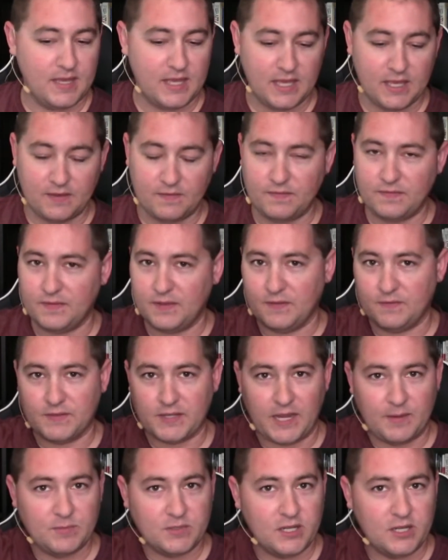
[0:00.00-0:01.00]
If
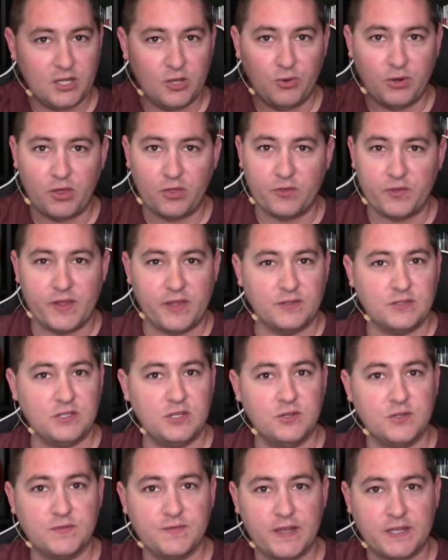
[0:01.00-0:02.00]
time's going to go another 1,000
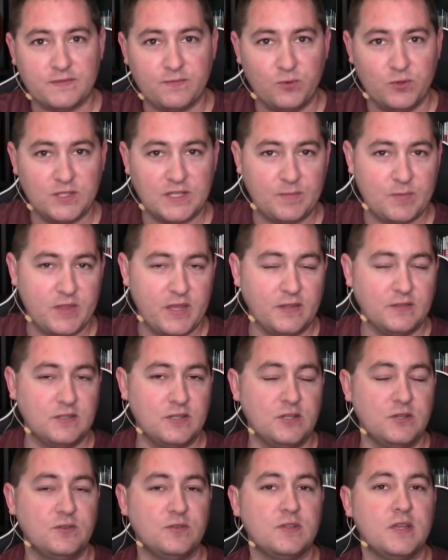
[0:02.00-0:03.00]
years, fast forward in time 1,000
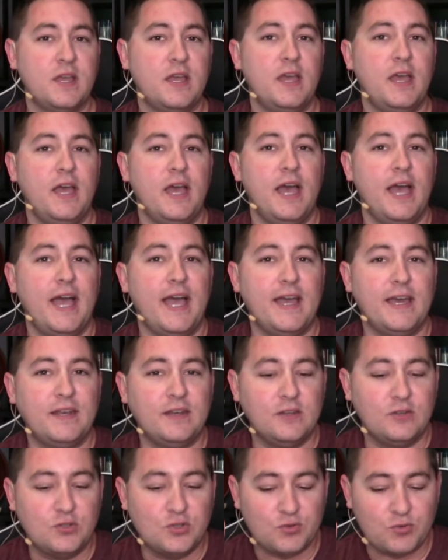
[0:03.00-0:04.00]
years, and
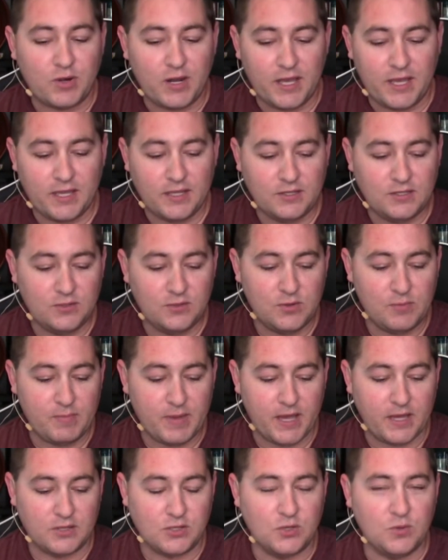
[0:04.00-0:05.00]
try to
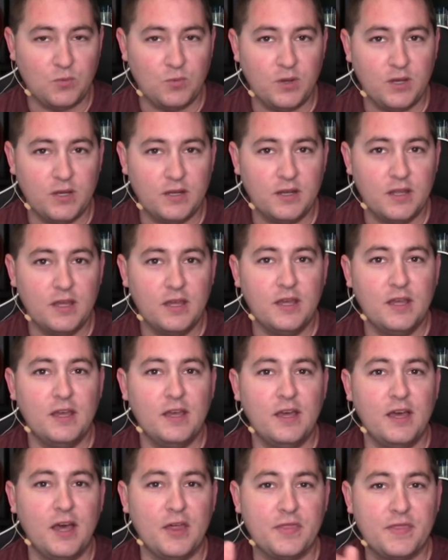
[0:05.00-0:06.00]
imagine what
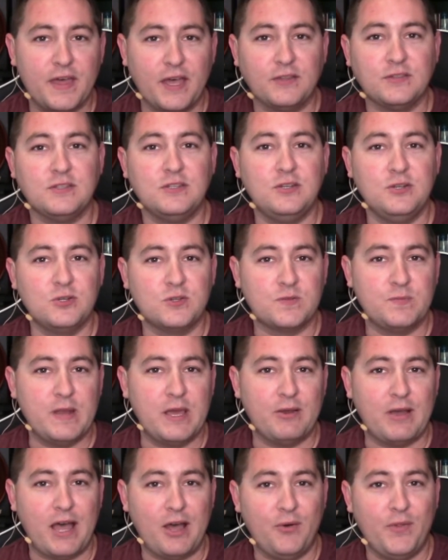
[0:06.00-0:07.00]
1,000 years from now
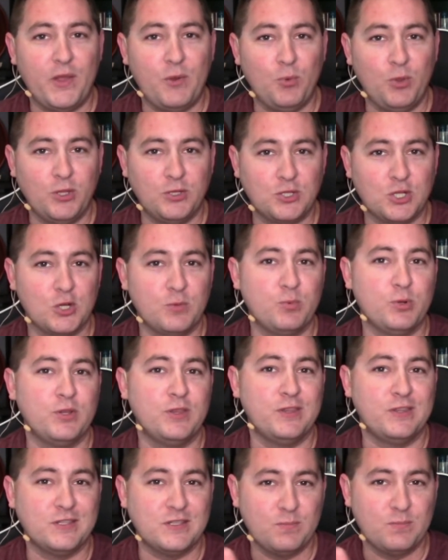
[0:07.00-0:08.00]
how they will interpret
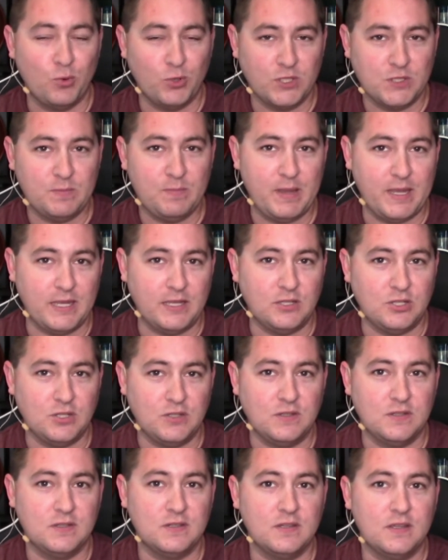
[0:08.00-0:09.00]
the sports
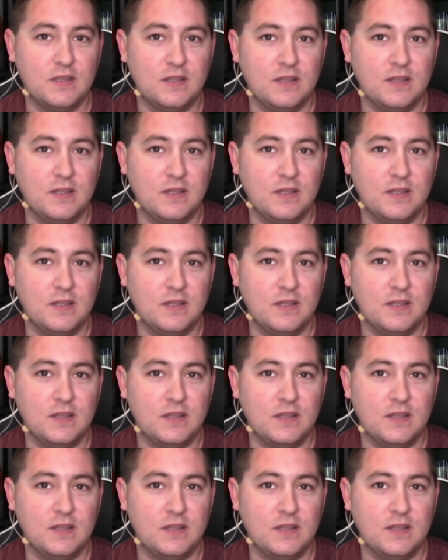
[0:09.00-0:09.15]
pages